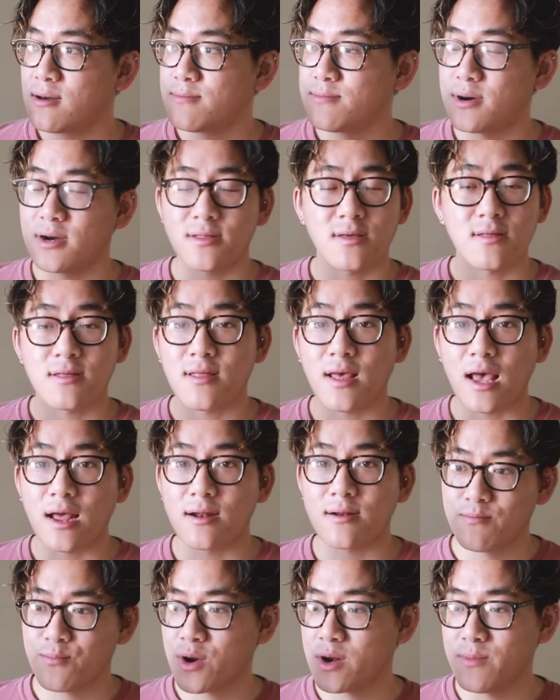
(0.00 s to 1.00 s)
but other than that,
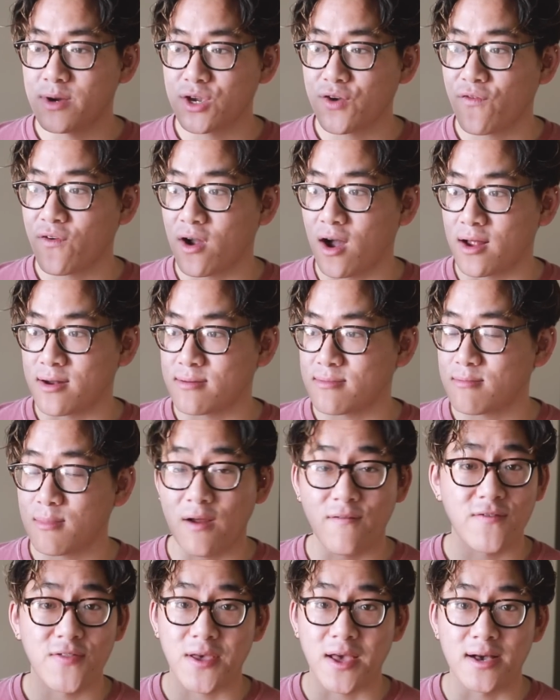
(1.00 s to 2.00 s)
pretty much forgotten
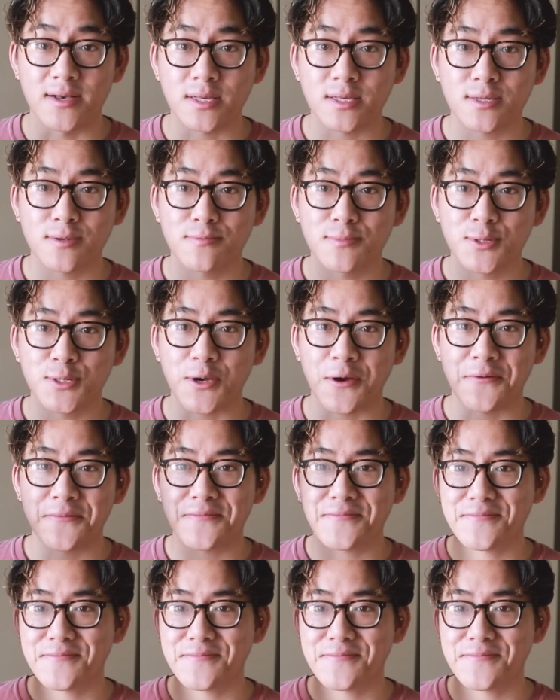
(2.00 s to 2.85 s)
everything else, so.